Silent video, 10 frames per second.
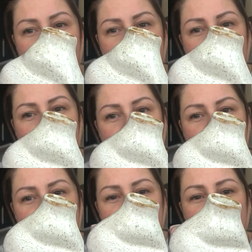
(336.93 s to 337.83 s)
no
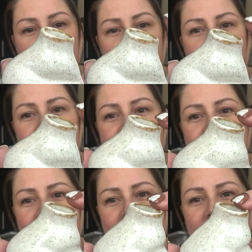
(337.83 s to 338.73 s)
two were
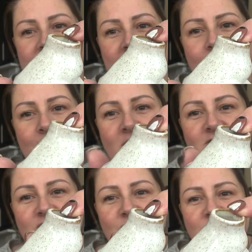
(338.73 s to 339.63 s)
exactly the same, but I
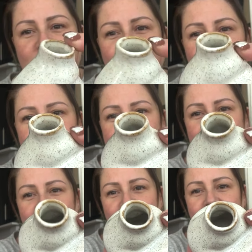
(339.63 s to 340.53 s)
just thought it's a really
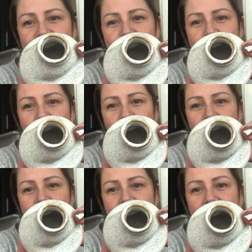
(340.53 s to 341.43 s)
cute little pot,
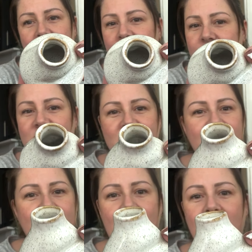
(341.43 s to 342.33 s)
and I'm just
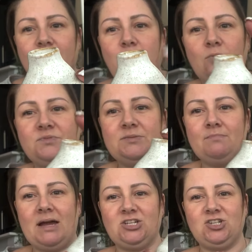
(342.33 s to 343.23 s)
gonna, yeah, pop some
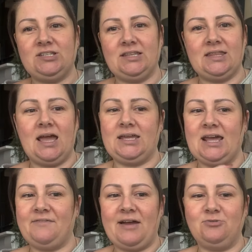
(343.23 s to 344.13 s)
matches in there and
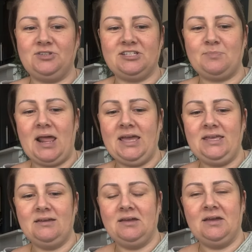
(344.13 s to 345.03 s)
have it on
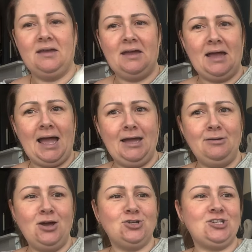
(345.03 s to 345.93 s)
display. How
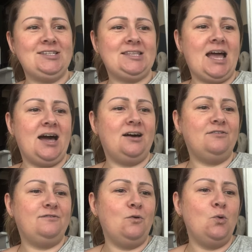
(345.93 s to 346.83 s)
lush is that
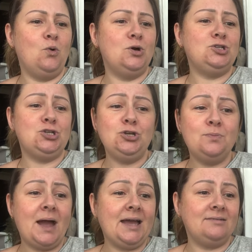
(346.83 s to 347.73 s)
for two
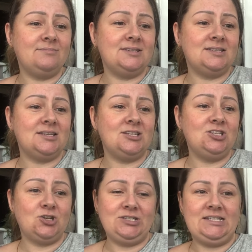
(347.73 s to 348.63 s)
pounds
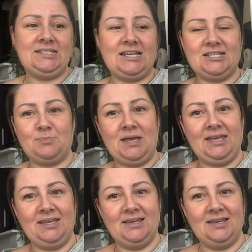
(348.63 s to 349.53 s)
ninety-six
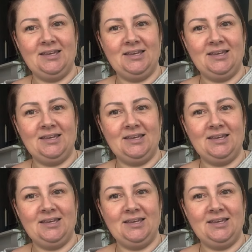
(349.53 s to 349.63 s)
p?